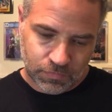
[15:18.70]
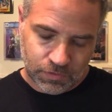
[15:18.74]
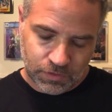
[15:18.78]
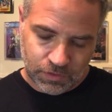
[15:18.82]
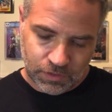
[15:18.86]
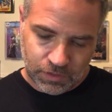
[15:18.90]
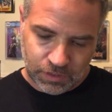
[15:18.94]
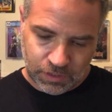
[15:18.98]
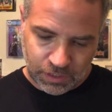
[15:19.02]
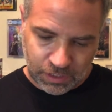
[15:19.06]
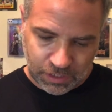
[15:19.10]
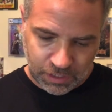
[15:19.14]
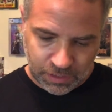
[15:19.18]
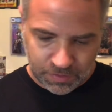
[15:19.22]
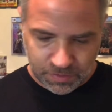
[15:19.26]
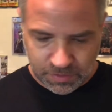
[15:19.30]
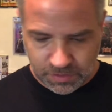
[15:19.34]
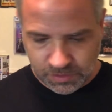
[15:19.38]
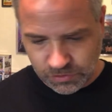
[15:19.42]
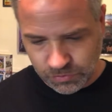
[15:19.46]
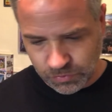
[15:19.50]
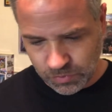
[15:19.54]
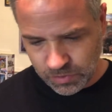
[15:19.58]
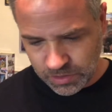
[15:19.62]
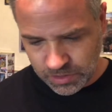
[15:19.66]
And
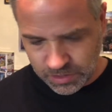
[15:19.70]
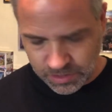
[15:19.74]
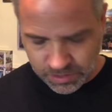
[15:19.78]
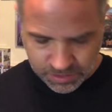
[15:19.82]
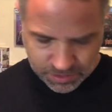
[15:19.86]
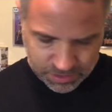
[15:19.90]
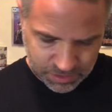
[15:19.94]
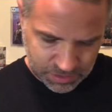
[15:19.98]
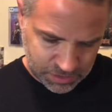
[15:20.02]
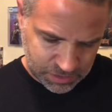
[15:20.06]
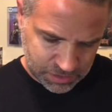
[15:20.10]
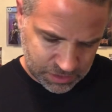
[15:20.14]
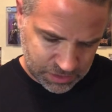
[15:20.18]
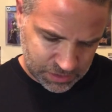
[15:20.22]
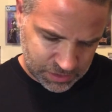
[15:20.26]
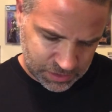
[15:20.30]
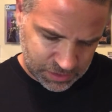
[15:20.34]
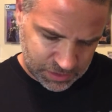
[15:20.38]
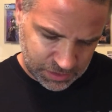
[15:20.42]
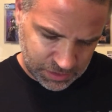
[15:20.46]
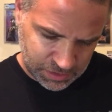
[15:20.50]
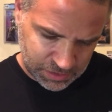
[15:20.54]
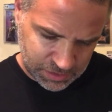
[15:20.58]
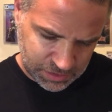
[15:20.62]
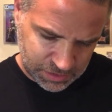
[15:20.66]
this one
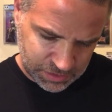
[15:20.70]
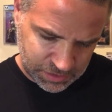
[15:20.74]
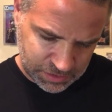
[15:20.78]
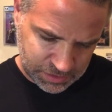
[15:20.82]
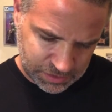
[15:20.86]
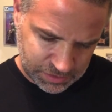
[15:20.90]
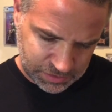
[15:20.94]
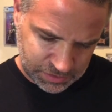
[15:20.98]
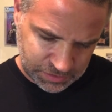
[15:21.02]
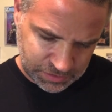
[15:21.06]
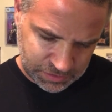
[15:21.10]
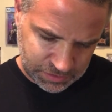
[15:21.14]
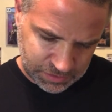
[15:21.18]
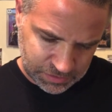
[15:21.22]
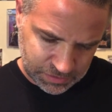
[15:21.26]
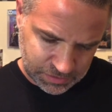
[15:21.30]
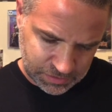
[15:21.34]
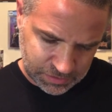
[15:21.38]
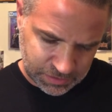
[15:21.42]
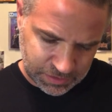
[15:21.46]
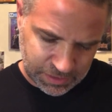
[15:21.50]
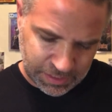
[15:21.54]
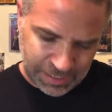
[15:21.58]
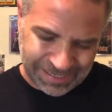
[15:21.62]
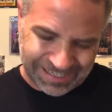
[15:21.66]
is
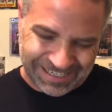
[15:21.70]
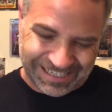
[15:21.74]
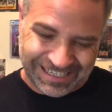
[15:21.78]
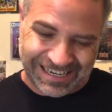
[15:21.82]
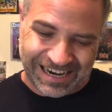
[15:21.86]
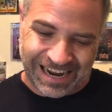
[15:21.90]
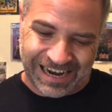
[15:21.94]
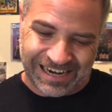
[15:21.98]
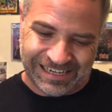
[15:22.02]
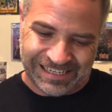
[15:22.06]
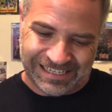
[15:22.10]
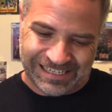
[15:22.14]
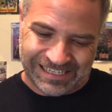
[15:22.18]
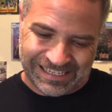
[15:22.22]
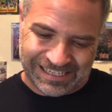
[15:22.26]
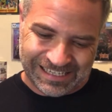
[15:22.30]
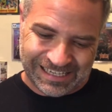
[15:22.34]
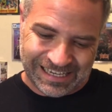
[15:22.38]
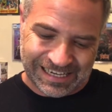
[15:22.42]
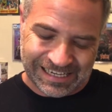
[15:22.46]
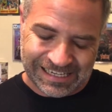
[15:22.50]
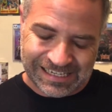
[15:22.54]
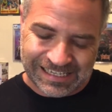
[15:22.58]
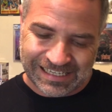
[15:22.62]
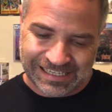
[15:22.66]
a
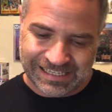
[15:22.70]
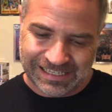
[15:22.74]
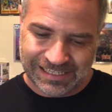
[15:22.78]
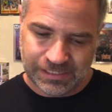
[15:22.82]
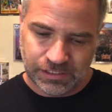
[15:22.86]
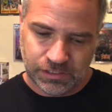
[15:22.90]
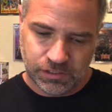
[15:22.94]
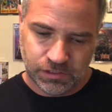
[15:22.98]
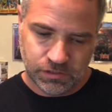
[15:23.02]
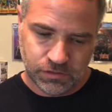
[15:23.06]
1996